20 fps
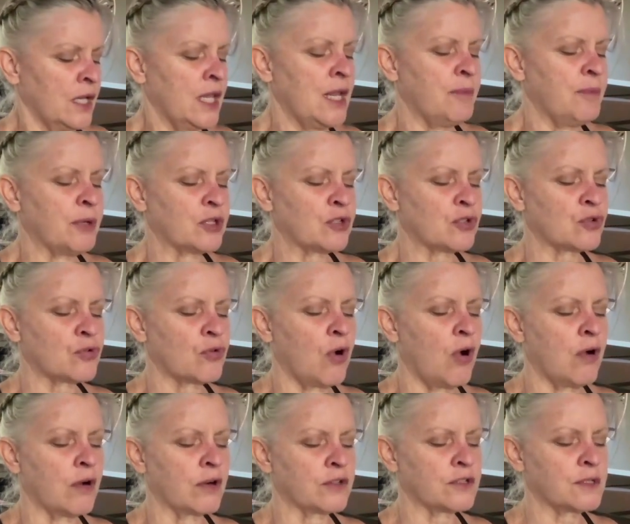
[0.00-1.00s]
keep a
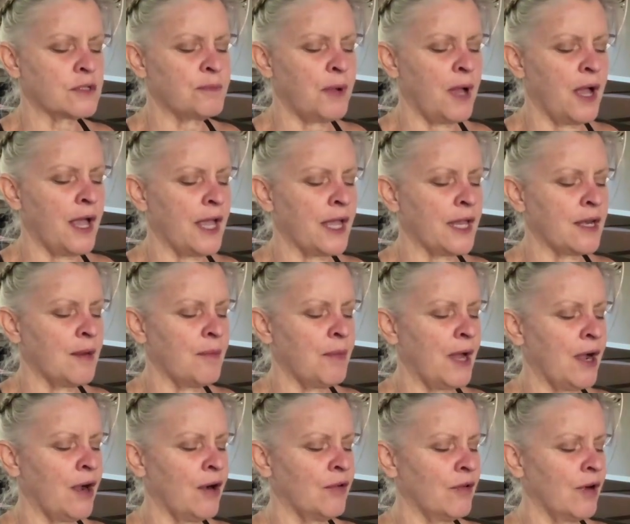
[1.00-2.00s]
strong spine
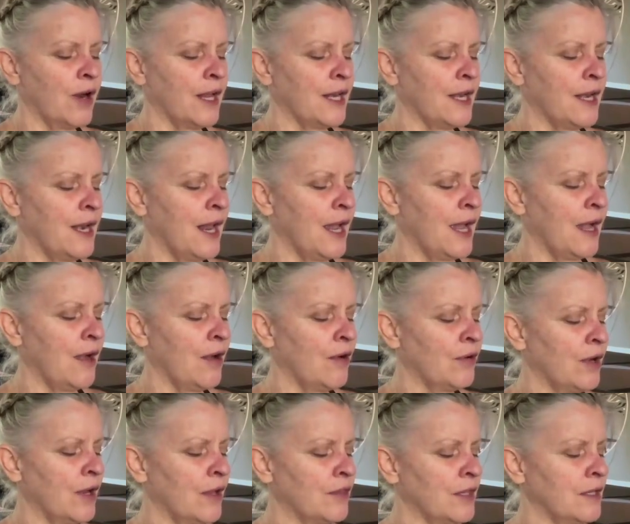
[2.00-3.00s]
about right now,
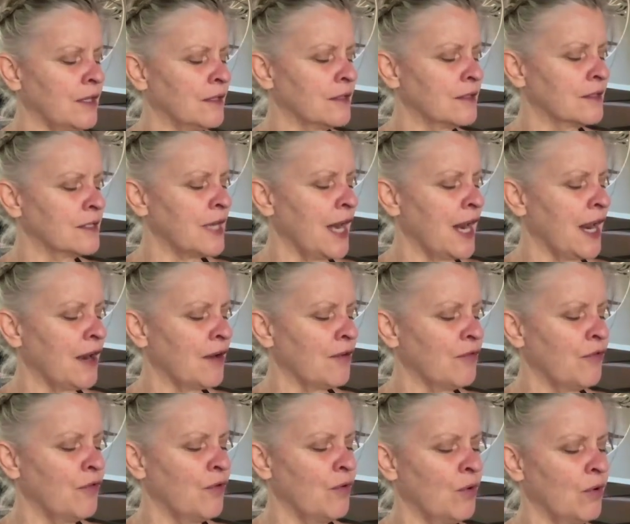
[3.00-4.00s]
nothing to
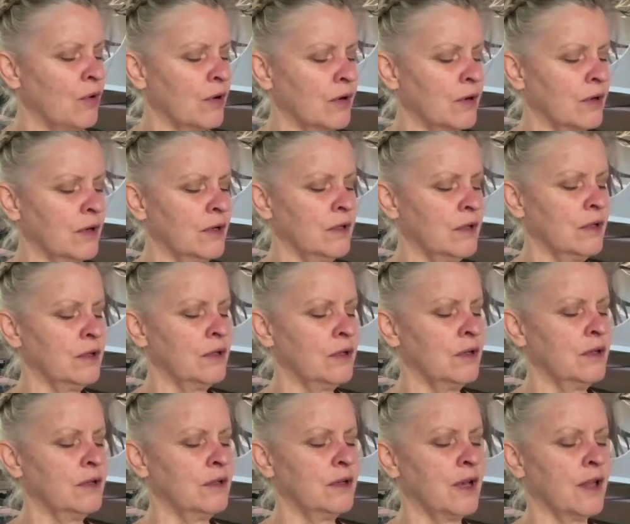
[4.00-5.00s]
stand for,
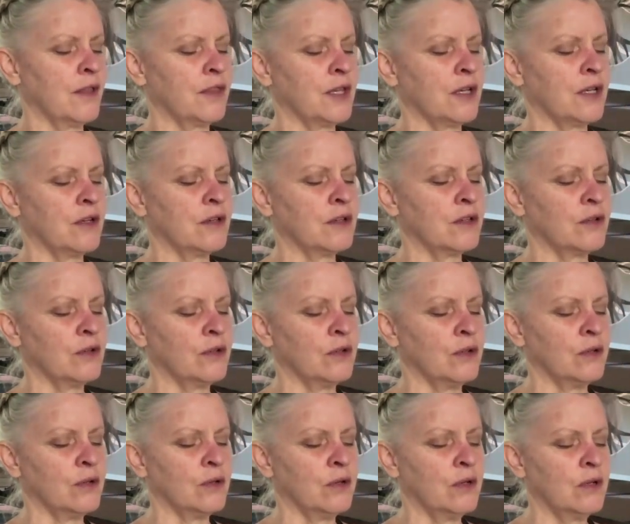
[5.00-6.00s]
nothing
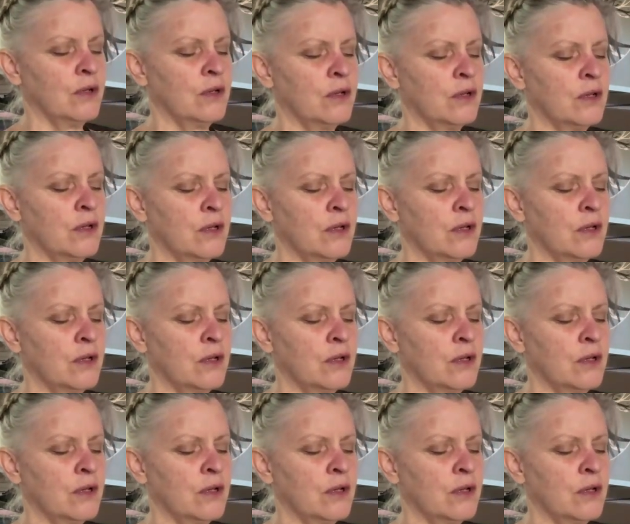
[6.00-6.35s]
to